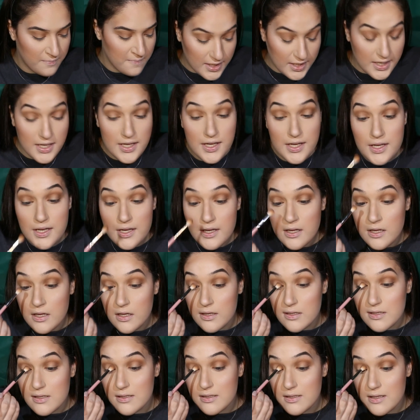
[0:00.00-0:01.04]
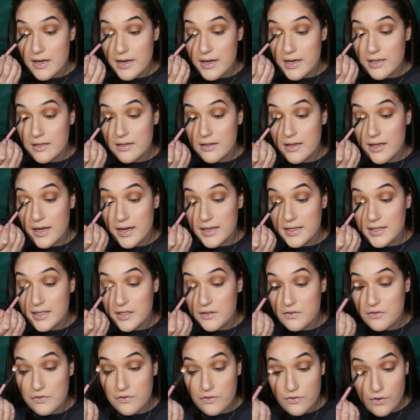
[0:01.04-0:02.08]
He said that
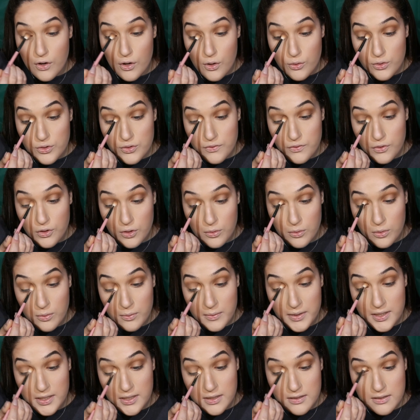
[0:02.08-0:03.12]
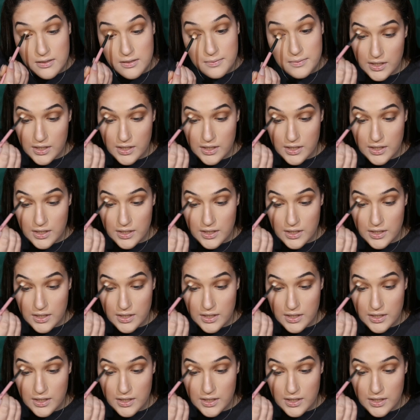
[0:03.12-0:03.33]
he froze for a moment.